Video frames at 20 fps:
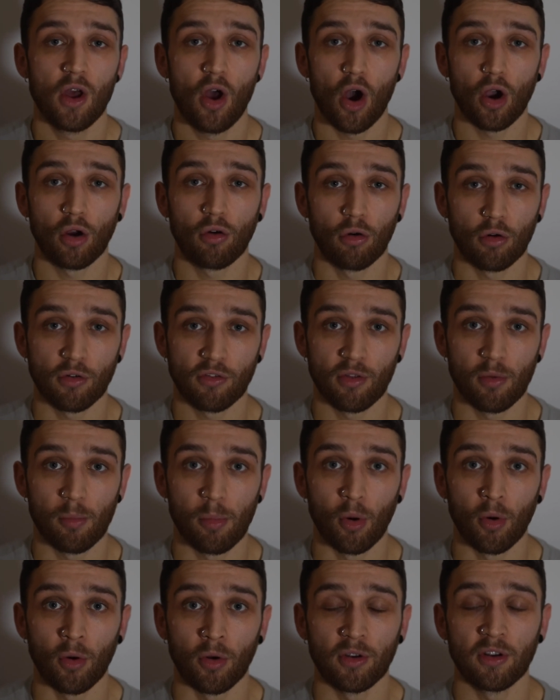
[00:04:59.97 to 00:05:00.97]
across the
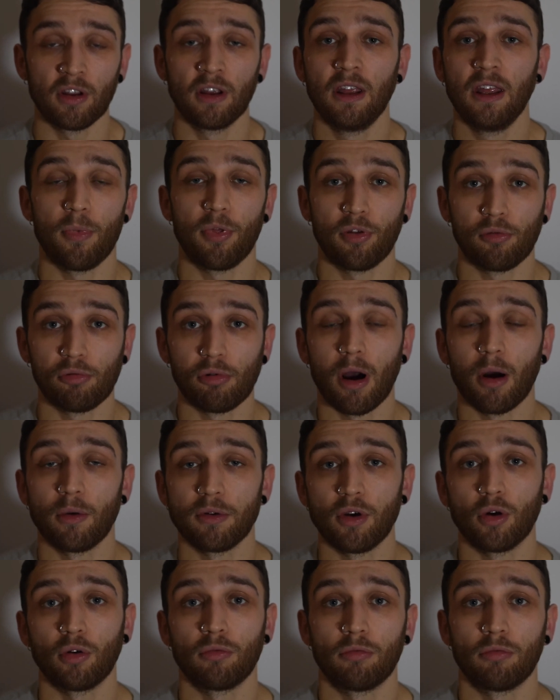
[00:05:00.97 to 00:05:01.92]
board throughout your